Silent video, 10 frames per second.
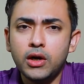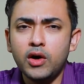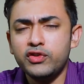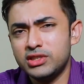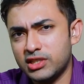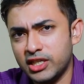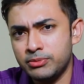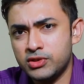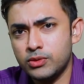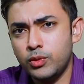
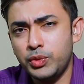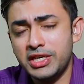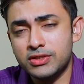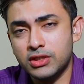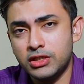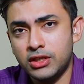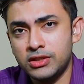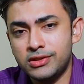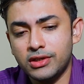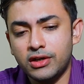Oftentimes, we as
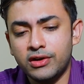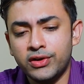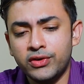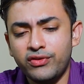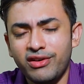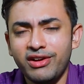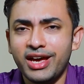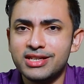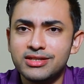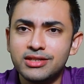adults are very
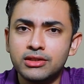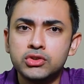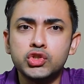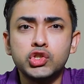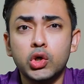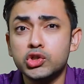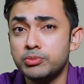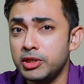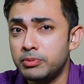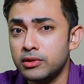hesitant to talk
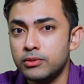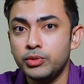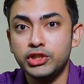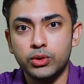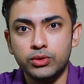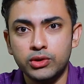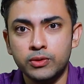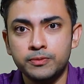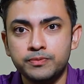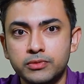to people we don't know.
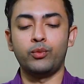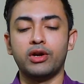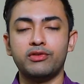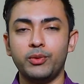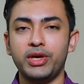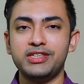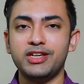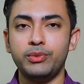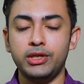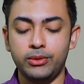One of the ways
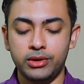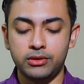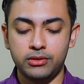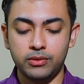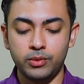that we do is